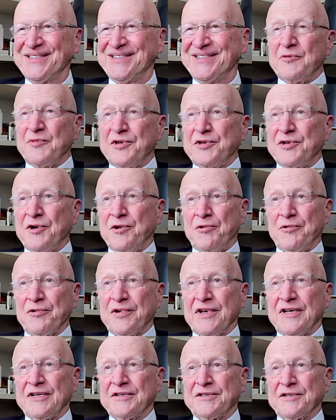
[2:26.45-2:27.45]
He had been
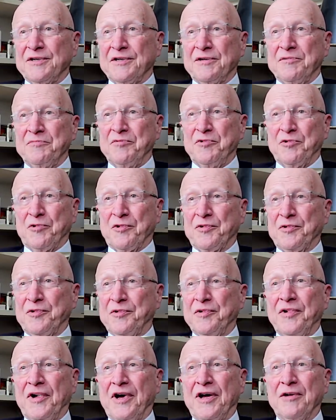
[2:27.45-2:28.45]
told as a
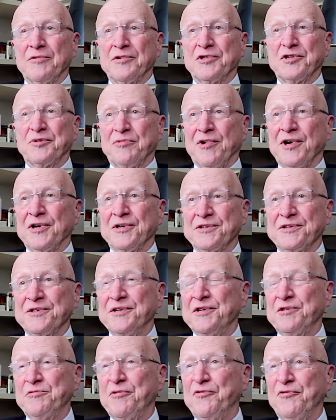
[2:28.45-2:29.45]
Northern Irish
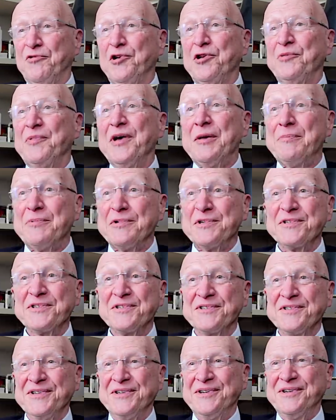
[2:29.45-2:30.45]
Protestant to avoid
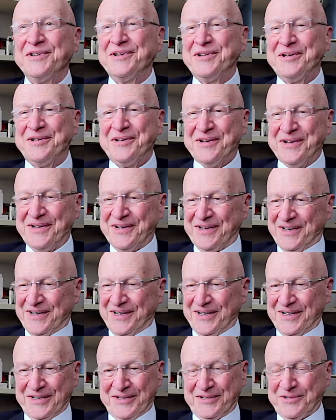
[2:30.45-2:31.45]
papists, and he
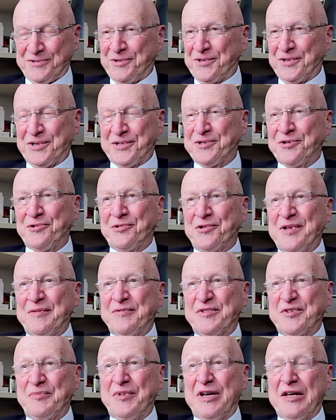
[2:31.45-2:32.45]
saw that Tolkien
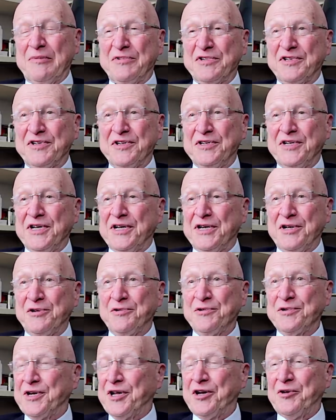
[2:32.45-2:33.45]
was a papist, and yet he
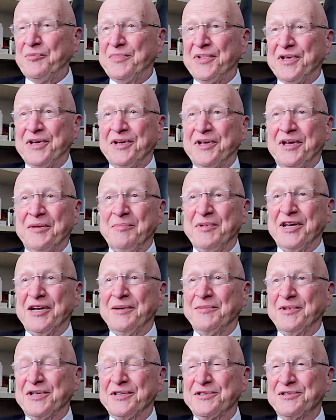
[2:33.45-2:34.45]
couldn't help
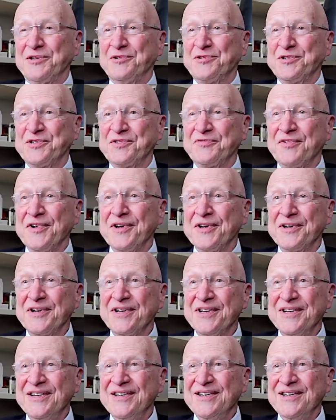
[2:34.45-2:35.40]
becoming his closest friend.